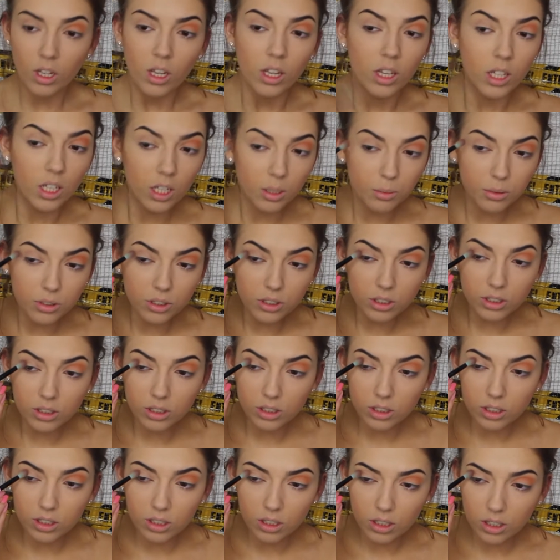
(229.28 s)
And then I'm just going
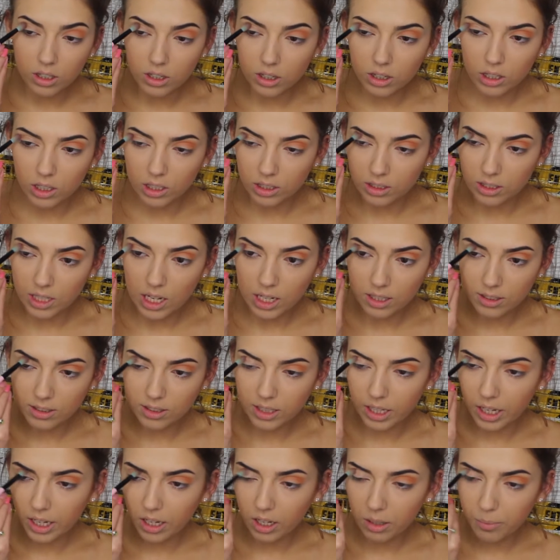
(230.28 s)
to do the exact
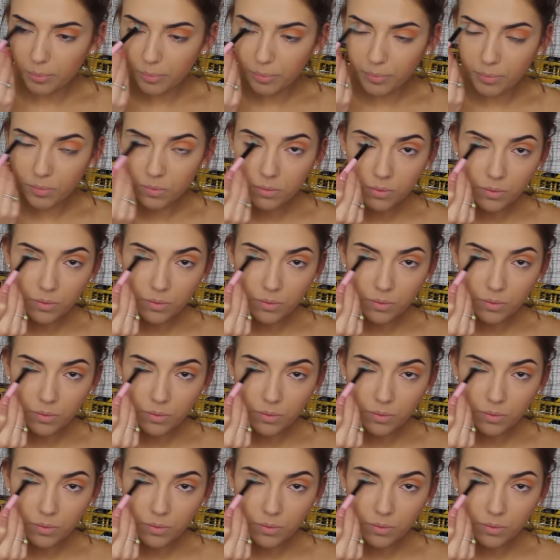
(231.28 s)
same